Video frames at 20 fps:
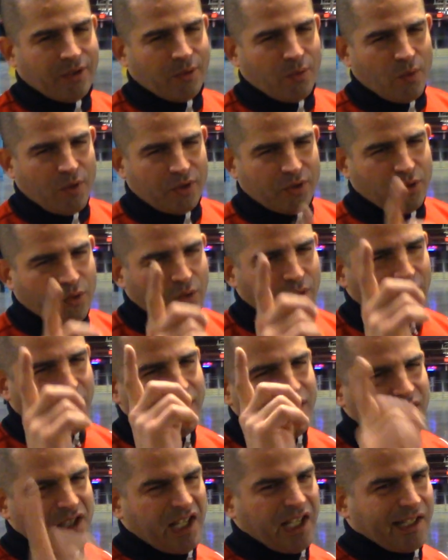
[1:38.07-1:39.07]
Once you get
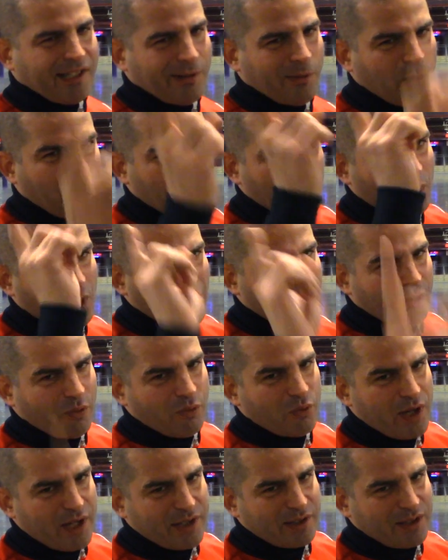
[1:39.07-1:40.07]
nicked, once you get
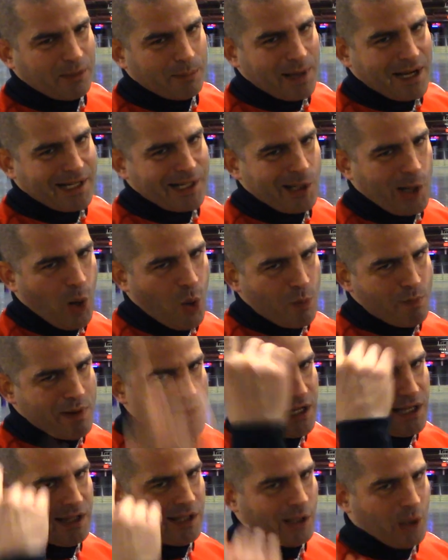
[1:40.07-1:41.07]
arrested by the OB,
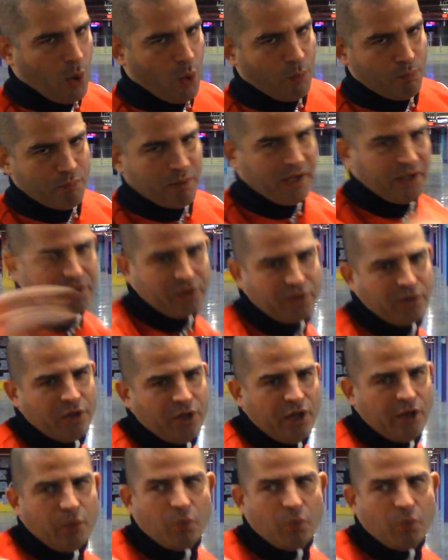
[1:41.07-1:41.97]
the old bill,